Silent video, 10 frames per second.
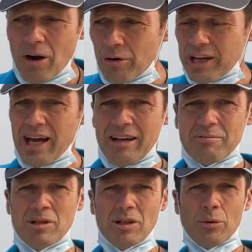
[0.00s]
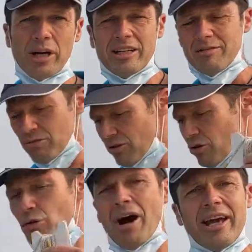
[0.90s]
Okay, we're gonna
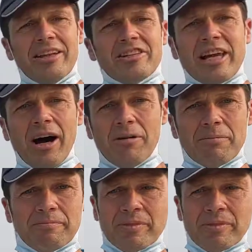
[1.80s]
try this out.